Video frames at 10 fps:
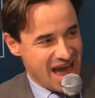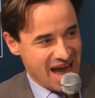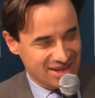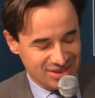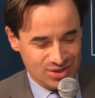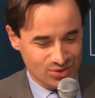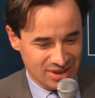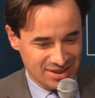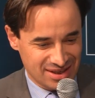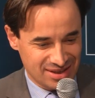And so
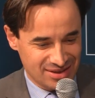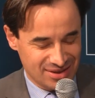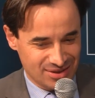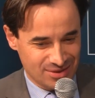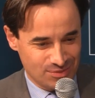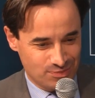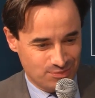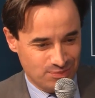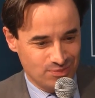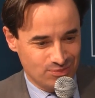
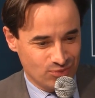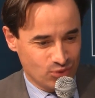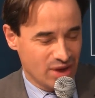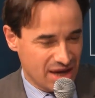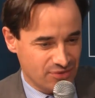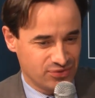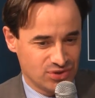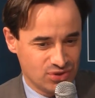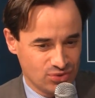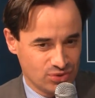we have
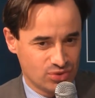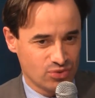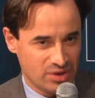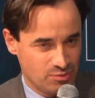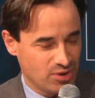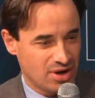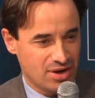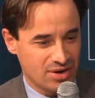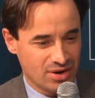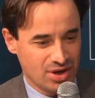to
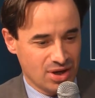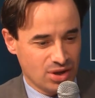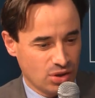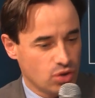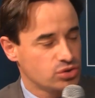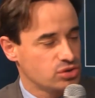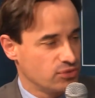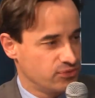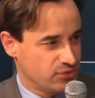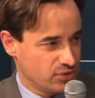repair loss
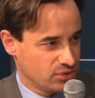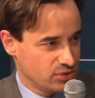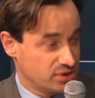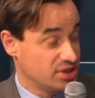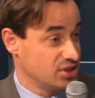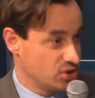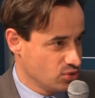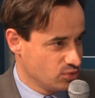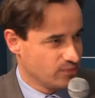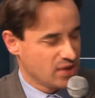of
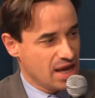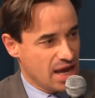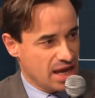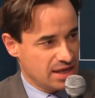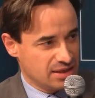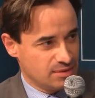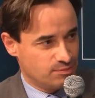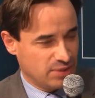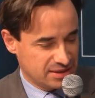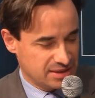tissue, and in
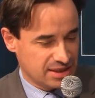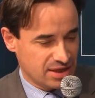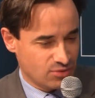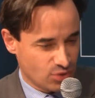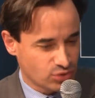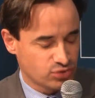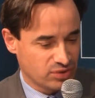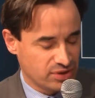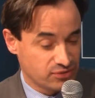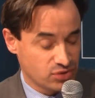plastic and
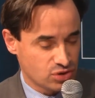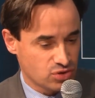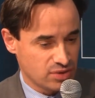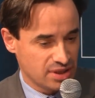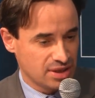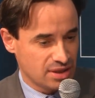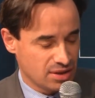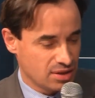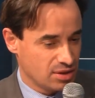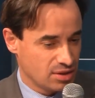reconstructive surgery,
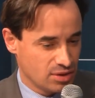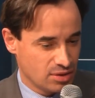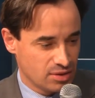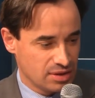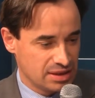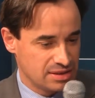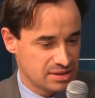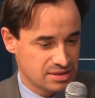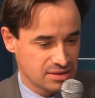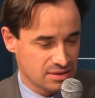it's